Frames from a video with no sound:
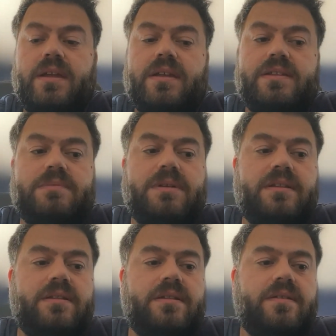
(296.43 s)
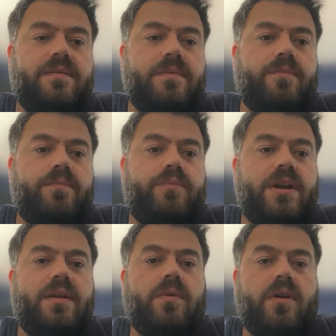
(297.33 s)
it's been a
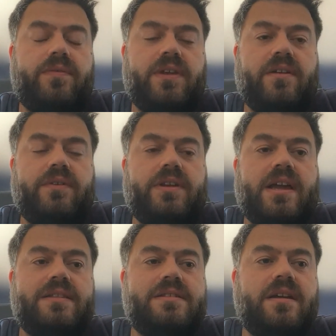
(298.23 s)
pretty rough year for that.